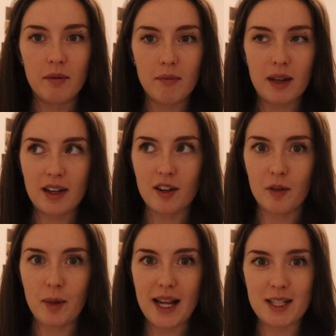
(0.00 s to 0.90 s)
middle
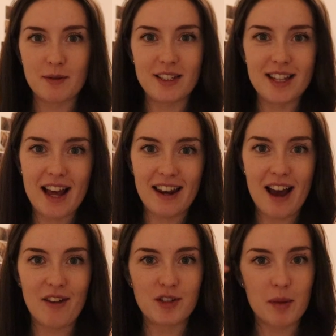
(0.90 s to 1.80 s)
of placement and
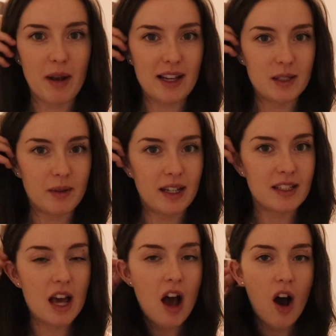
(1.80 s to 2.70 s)
after placement